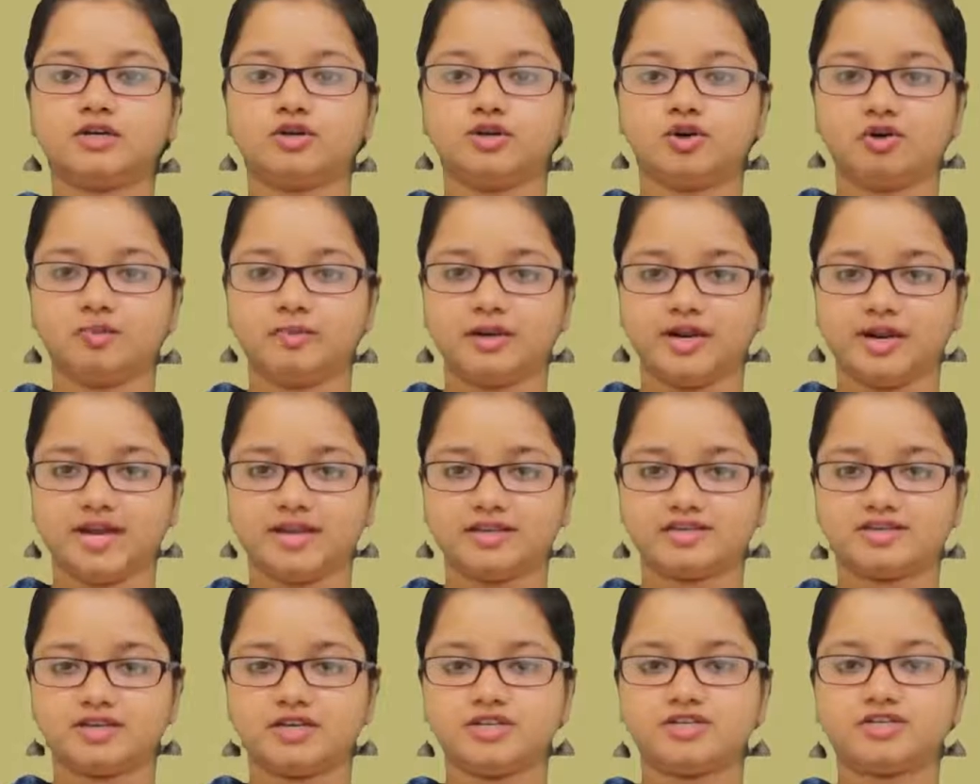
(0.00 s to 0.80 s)

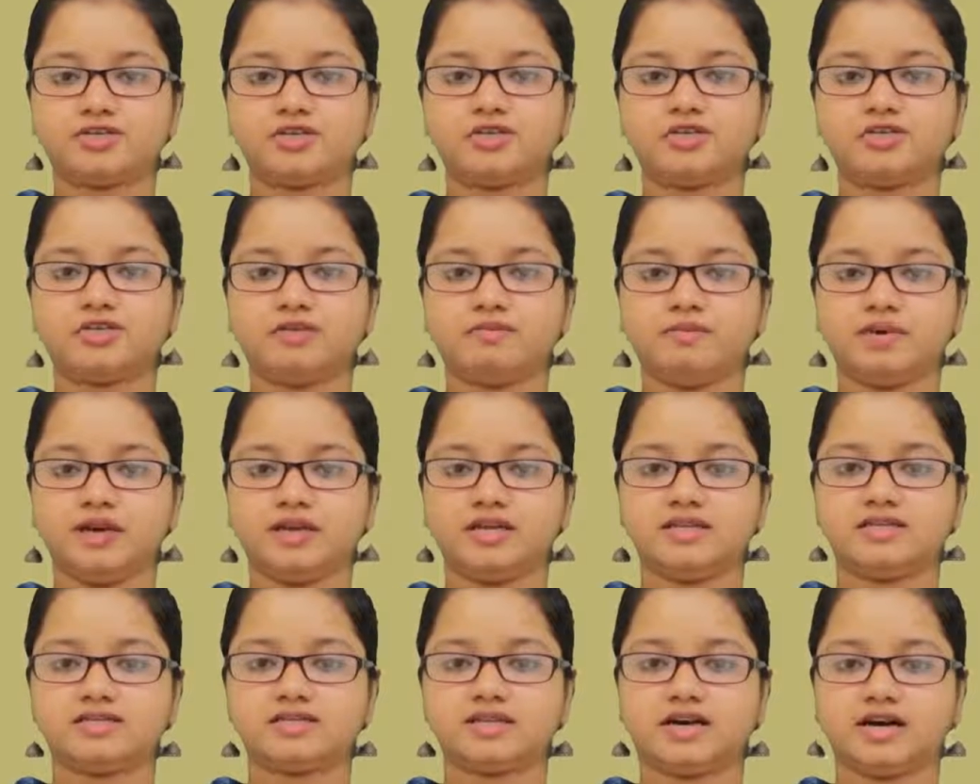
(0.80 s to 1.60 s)
globalization
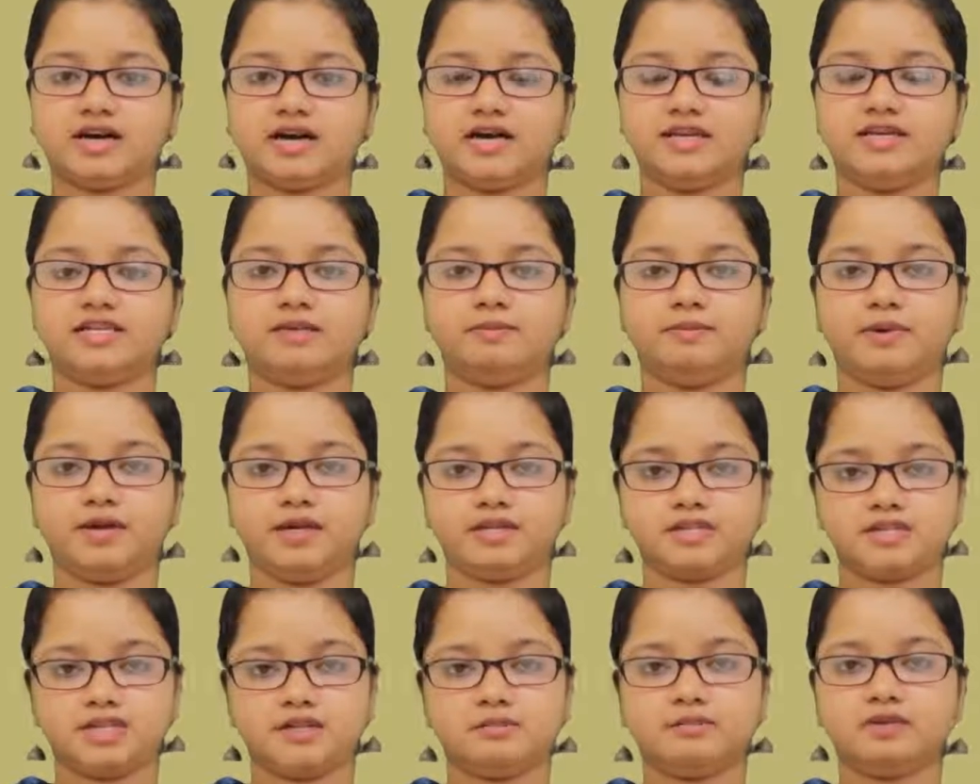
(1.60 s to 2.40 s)
remains a
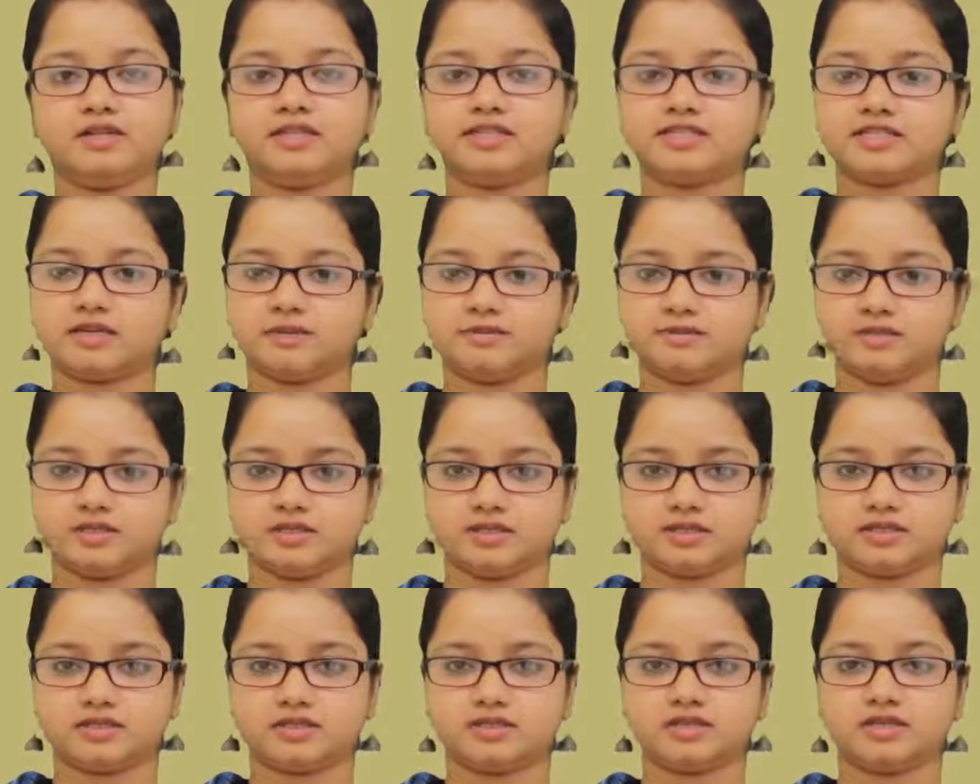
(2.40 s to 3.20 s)
debatable
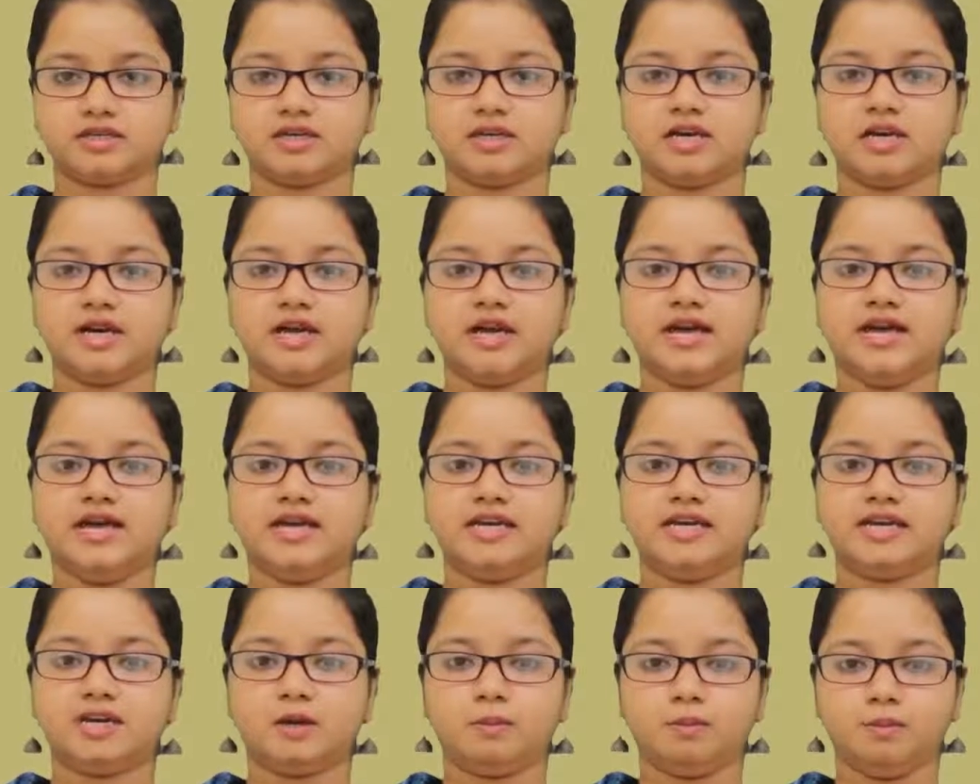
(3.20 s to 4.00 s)
subject.
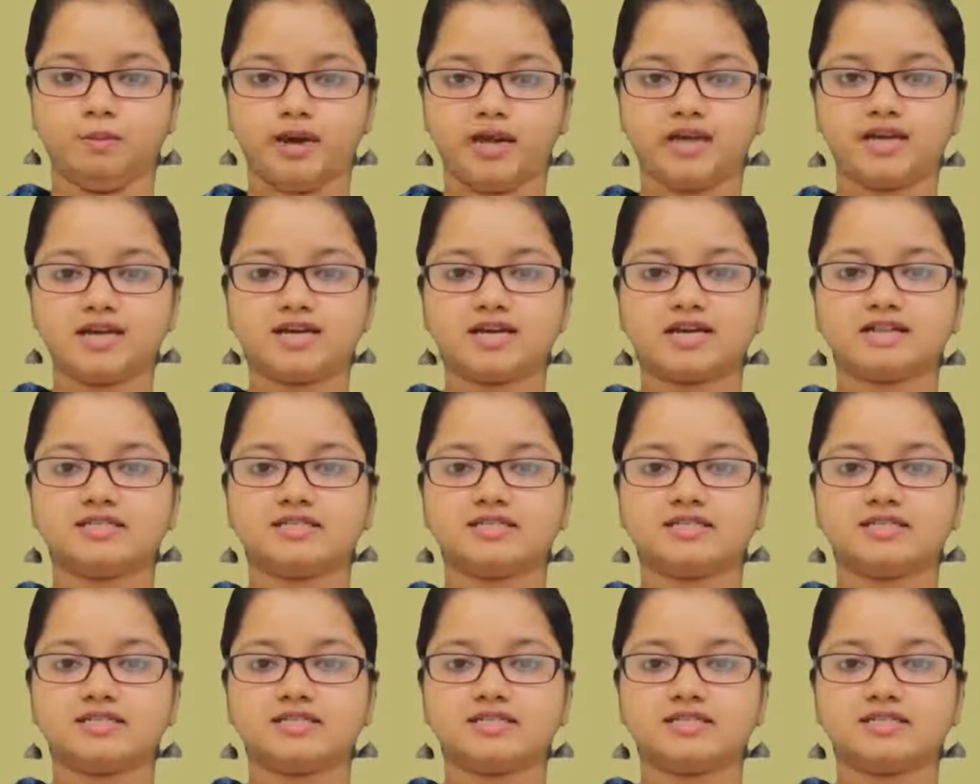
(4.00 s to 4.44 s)
The main